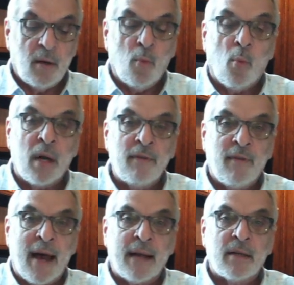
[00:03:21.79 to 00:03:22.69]
One
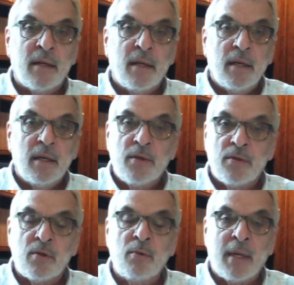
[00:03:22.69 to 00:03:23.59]
fact
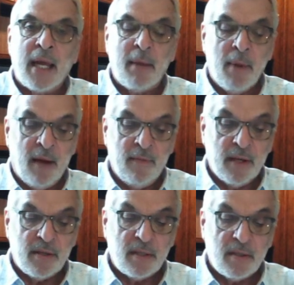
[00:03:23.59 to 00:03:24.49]
soon became
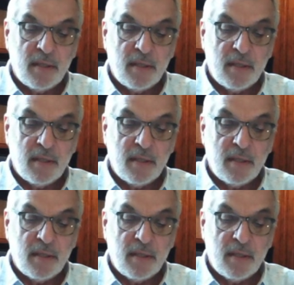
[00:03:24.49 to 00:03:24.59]
obvious.